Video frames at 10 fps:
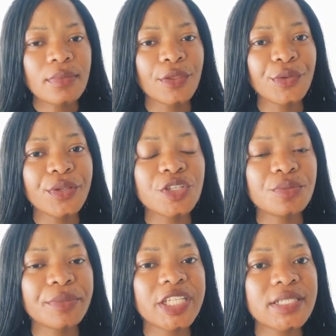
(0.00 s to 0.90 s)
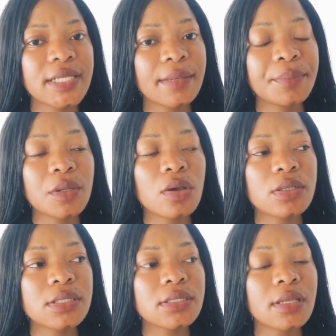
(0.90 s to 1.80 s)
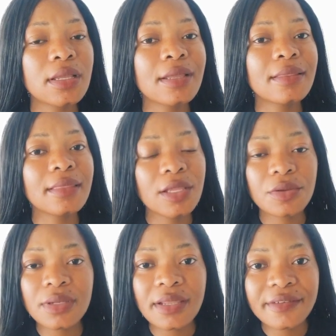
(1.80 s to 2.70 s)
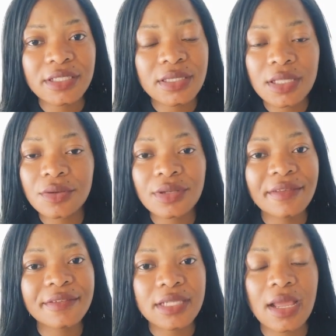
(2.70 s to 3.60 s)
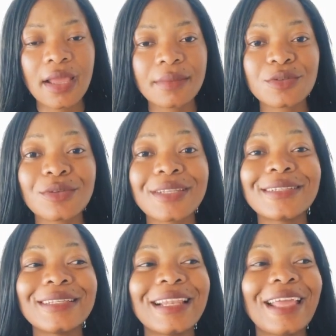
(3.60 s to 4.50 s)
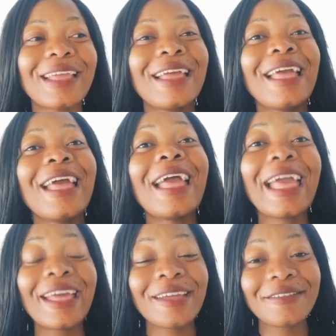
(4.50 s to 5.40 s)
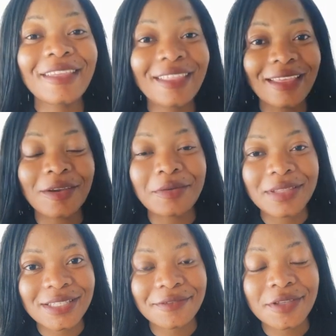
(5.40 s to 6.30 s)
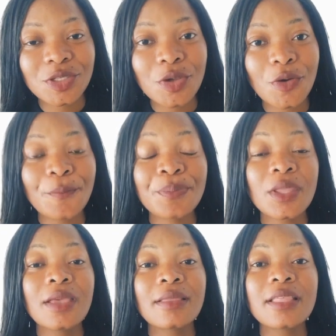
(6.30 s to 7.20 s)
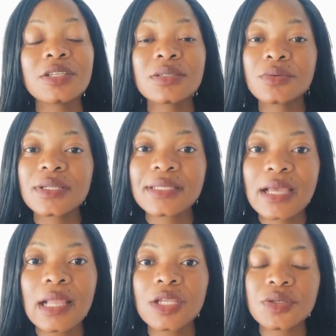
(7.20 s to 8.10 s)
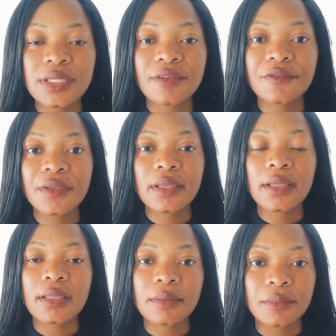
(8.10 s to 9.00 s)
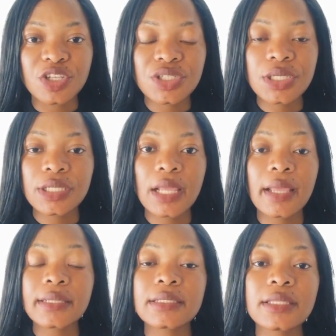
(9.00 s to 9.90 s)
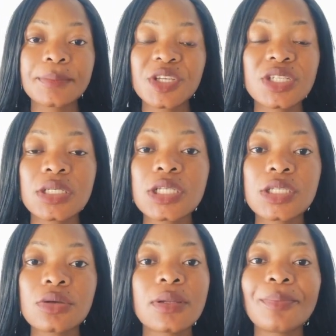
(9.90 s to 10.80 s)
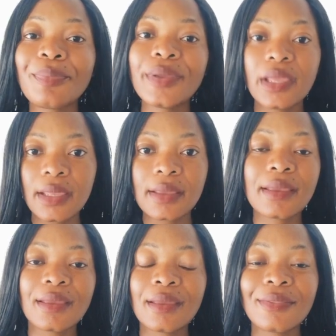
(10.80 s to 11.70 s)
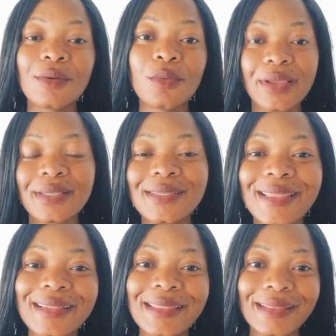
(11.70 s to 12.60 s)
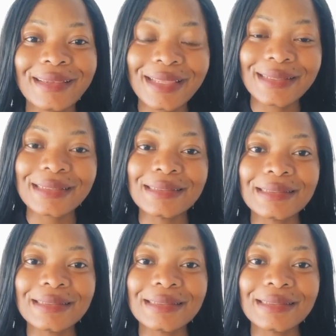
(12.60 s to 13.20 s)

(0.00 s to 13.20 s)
You need to mention because they don't have they don't have time to read like everything on the CV. So they're just gonna scan your CV in the machine, and the machine is gonna pick the words that they need.